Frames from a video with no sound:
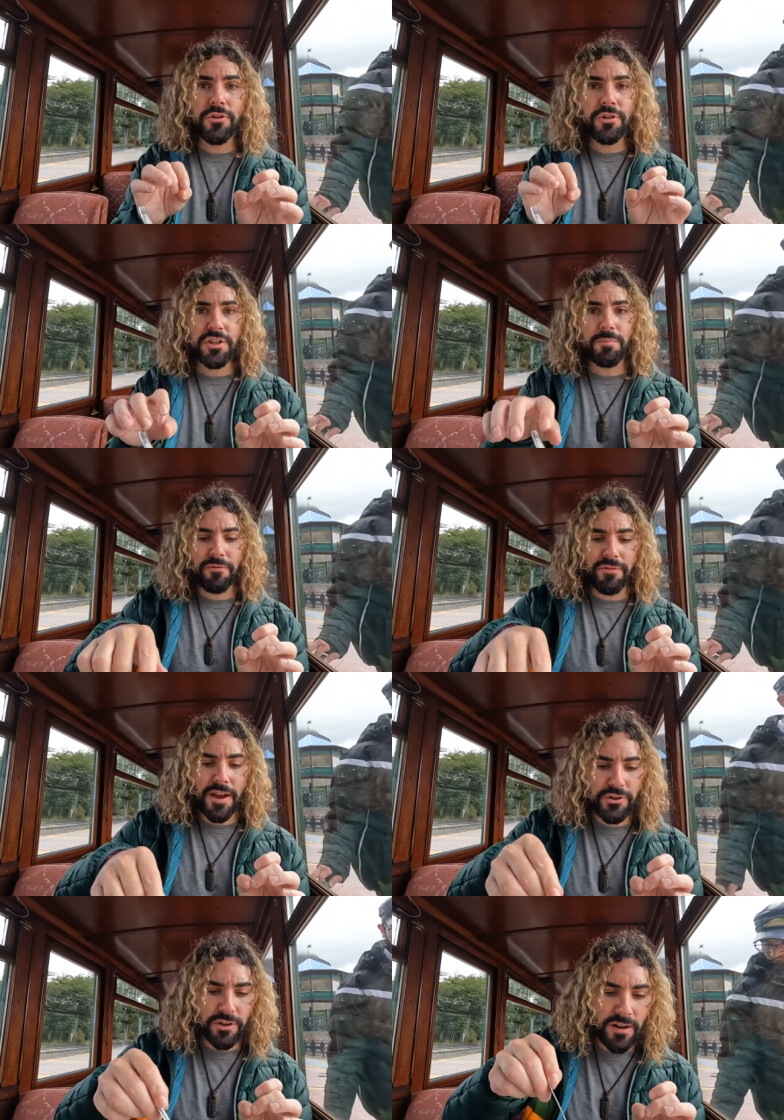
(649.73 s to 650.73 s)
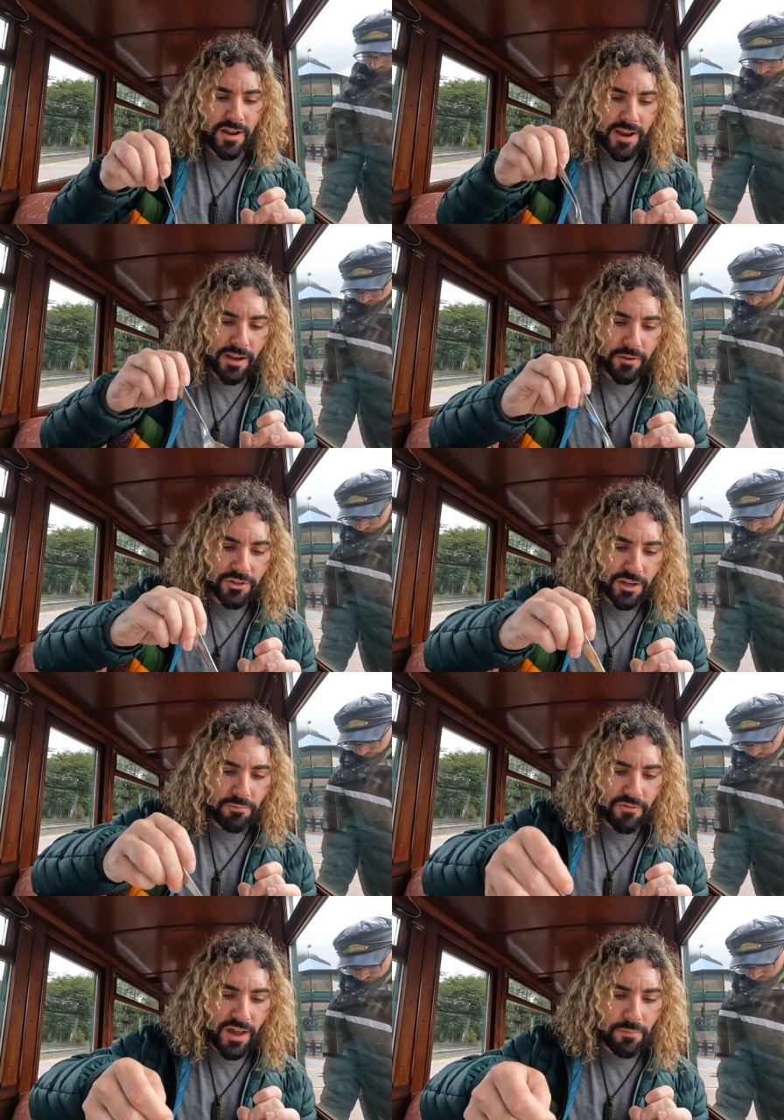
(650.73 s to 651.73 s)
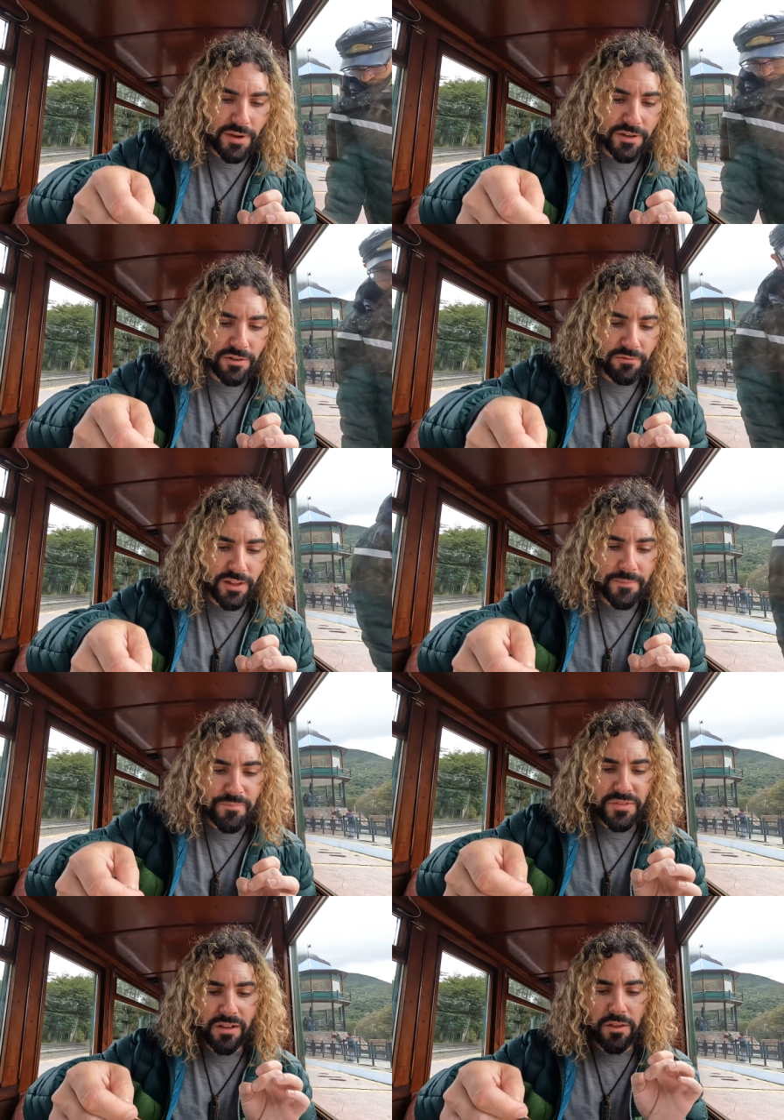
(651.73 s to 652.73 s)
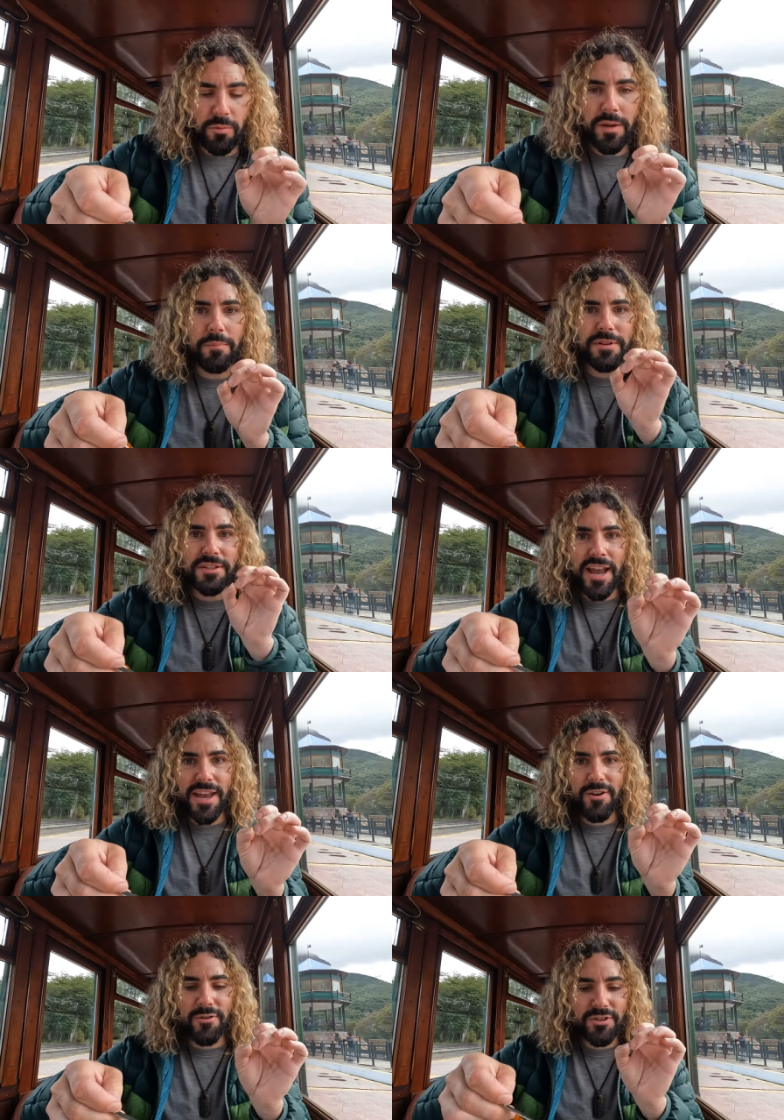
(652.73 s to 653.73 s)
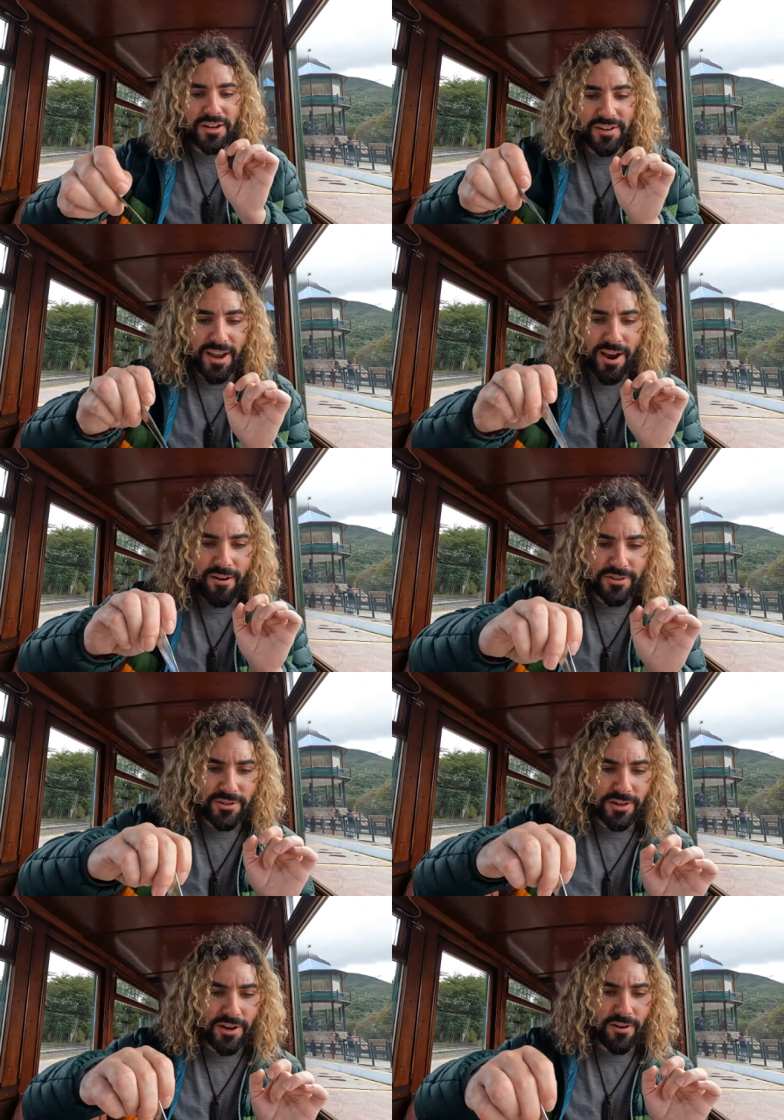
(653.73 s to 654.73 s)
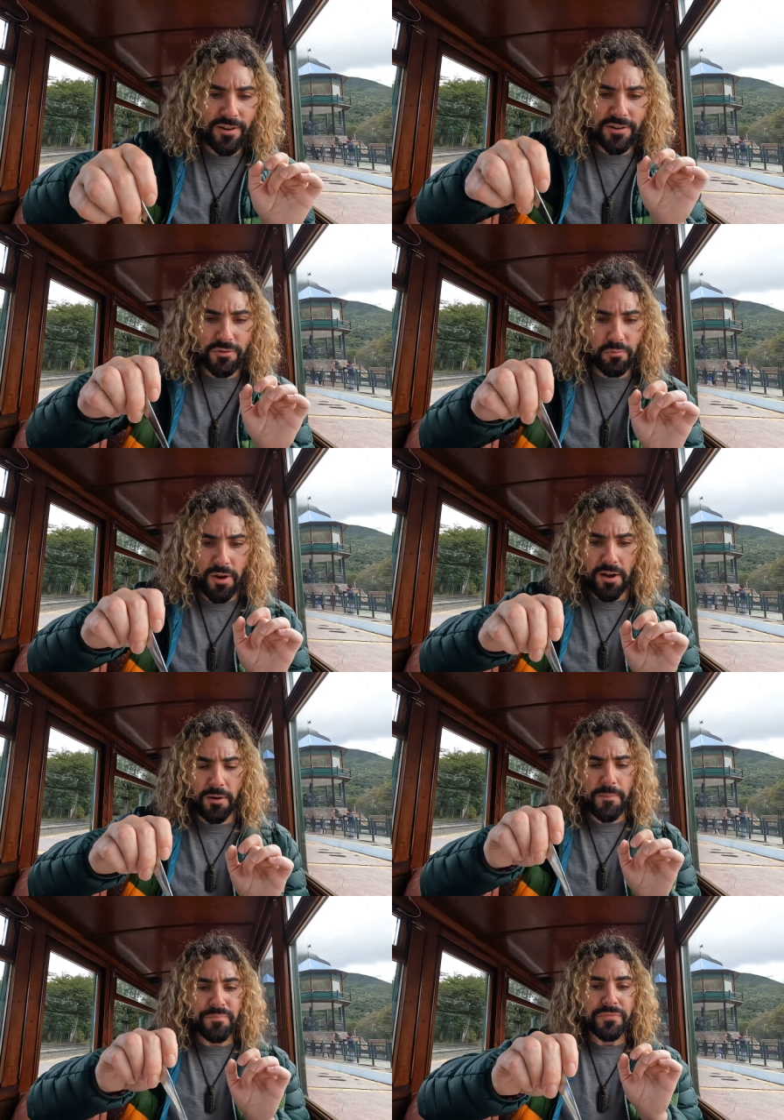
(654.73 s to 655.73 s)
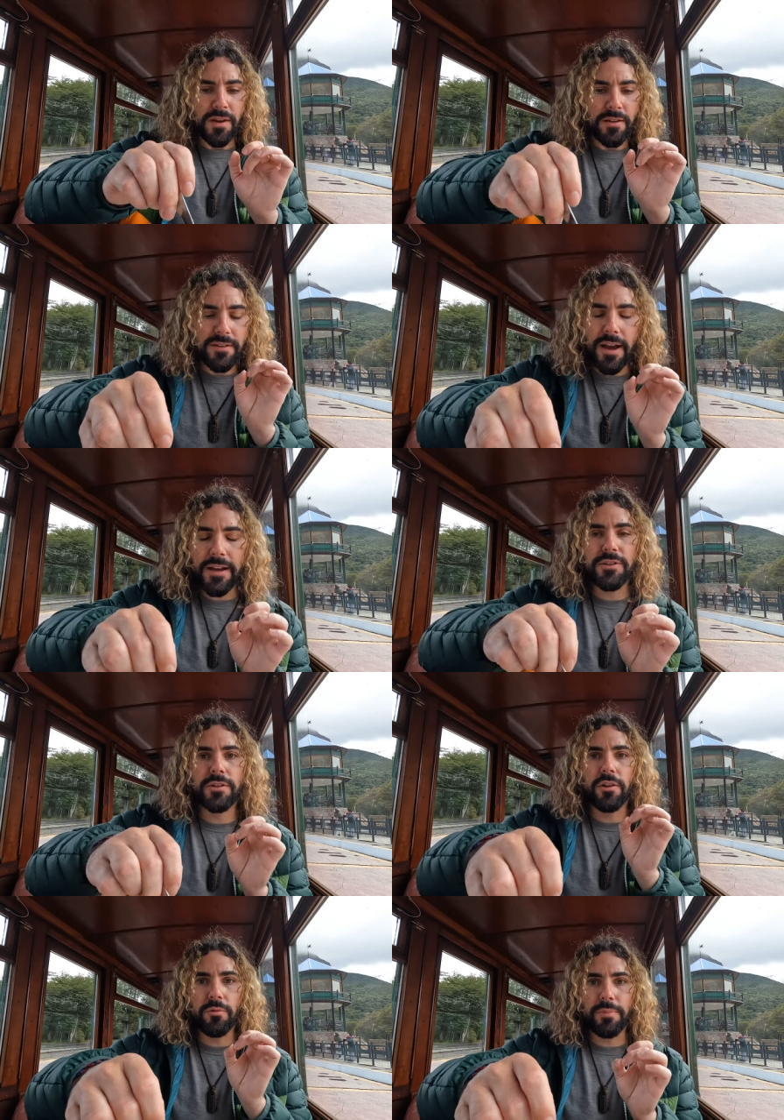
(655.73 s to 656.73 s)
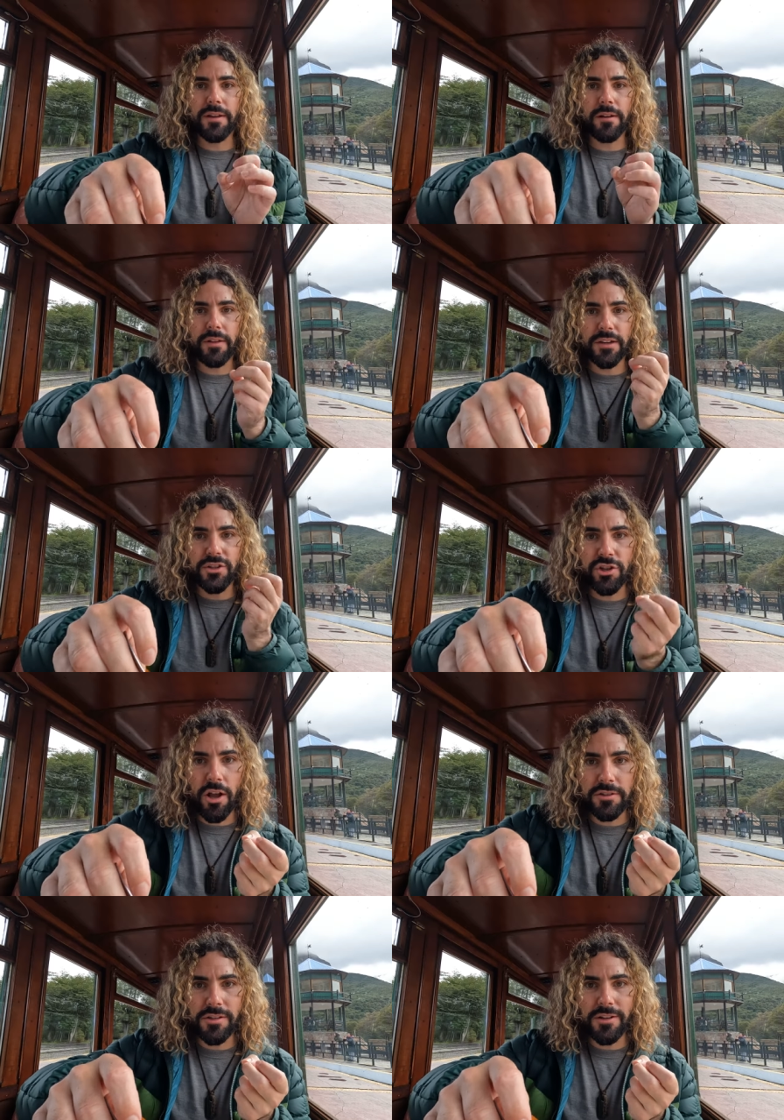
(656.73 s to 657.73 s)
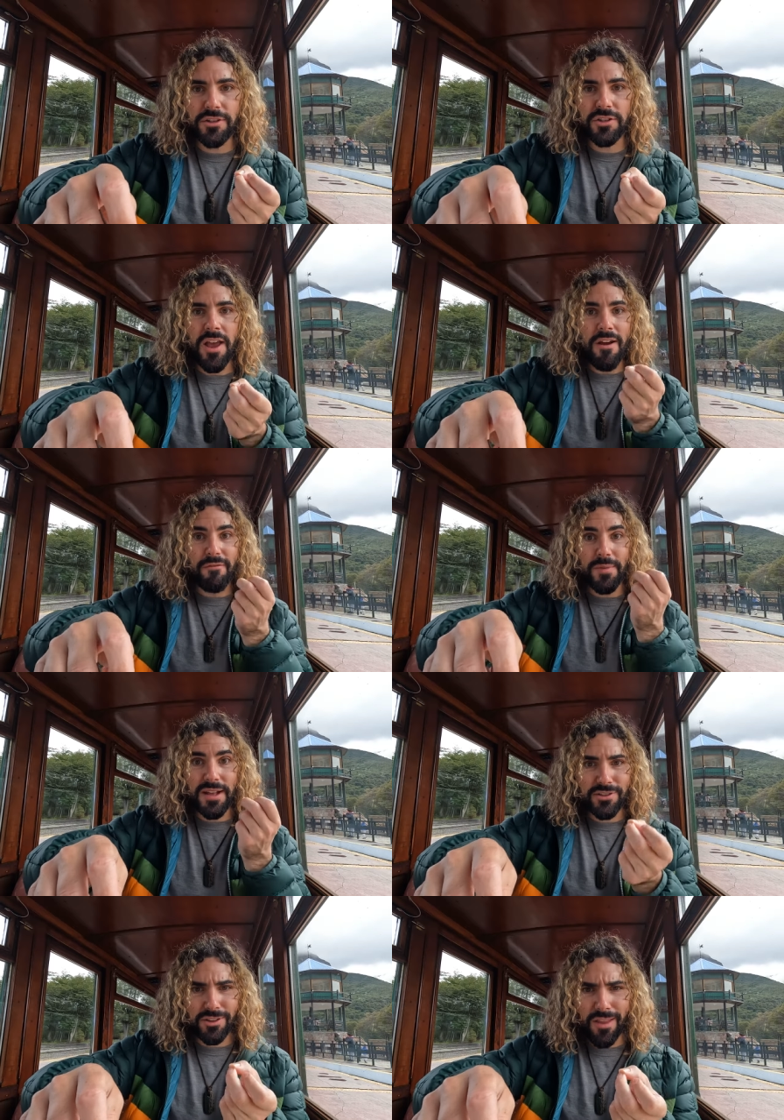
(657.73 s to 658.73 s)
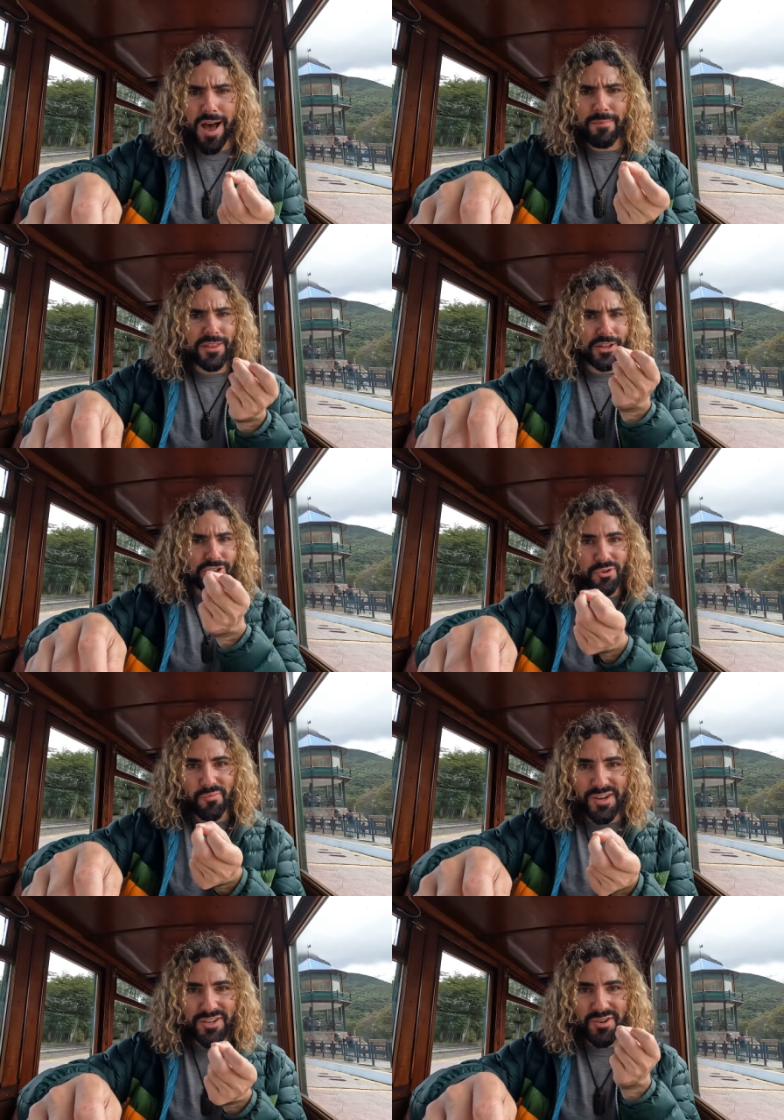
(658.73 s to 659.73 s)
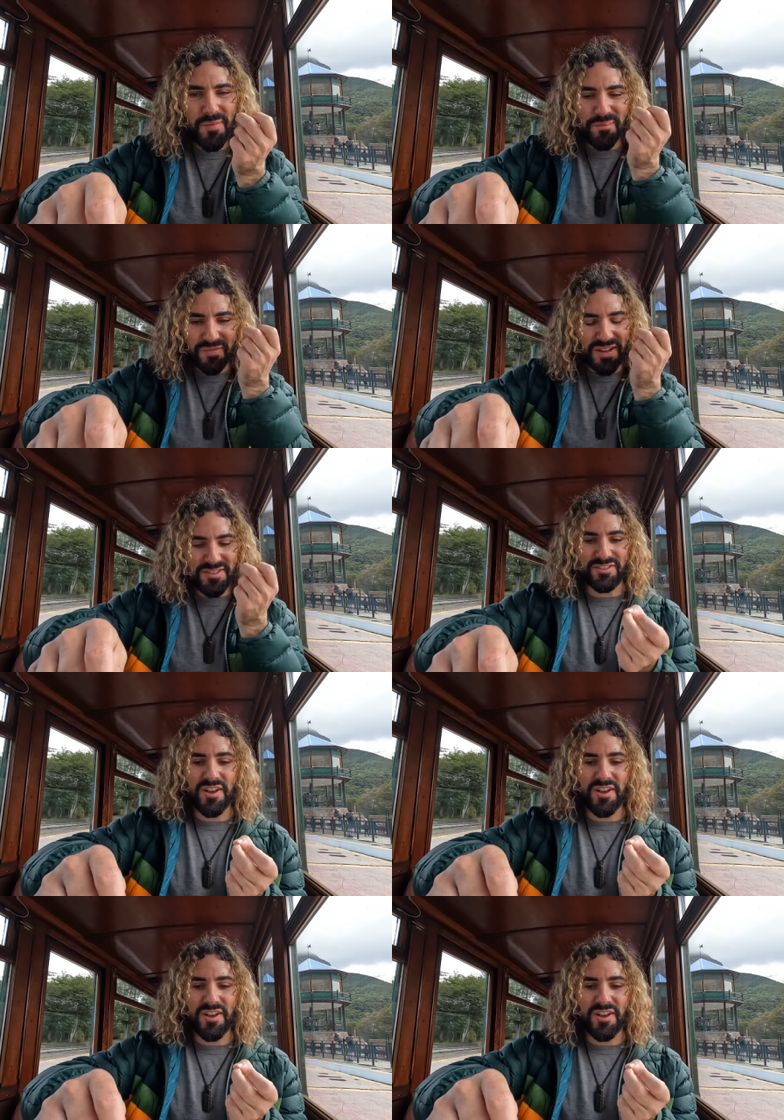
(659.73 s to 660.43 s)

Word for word: cooked to perfection. It looks like we've got a mix of like a little bit of potatoes and carrots in here as well. Nice little bit of like saltiness from that salami, that chorizo, that